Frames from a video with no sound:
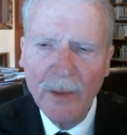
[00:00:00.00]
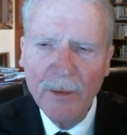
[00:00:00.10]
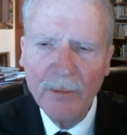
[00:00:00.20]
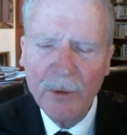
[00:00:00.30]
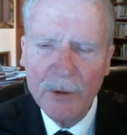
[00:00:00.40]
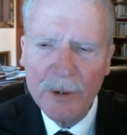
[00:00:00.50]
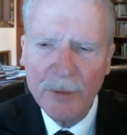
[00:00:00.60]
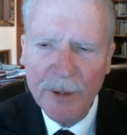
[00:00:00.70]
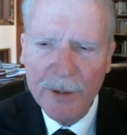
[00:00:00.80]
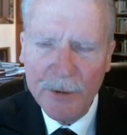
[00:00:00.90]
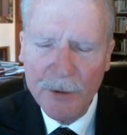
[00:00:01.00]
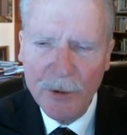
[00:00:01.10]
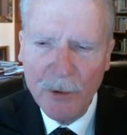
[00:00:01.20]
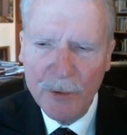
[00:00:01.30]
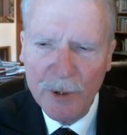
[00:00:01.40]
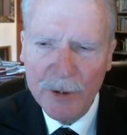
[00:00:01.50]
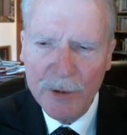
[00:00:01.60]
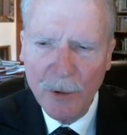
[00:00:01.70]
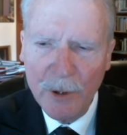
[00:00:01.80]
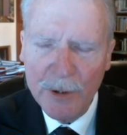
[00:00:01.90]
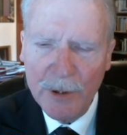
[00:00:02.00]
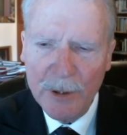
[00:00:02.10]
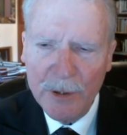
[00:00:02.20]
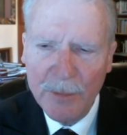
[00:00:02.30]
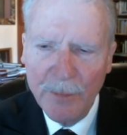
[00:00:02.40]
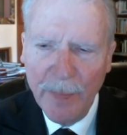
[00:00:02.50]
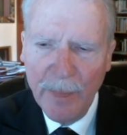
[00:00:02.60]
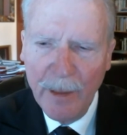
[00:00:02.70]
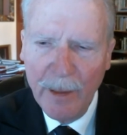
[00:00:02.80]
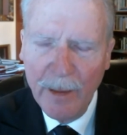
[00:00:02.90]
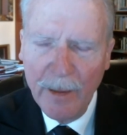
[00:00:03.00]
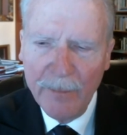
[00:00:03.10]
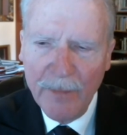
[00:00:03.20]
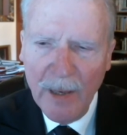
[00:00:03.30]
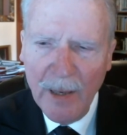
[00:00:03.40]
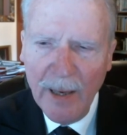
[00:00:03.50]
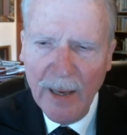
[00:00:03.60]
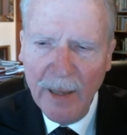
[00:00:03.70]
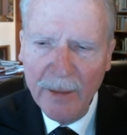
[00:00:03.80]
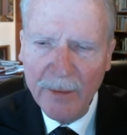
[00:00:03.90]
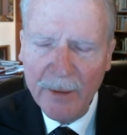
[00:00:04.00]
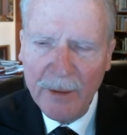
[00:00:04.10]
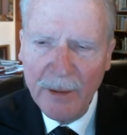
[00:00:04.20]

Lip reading: the first of his two discourses, and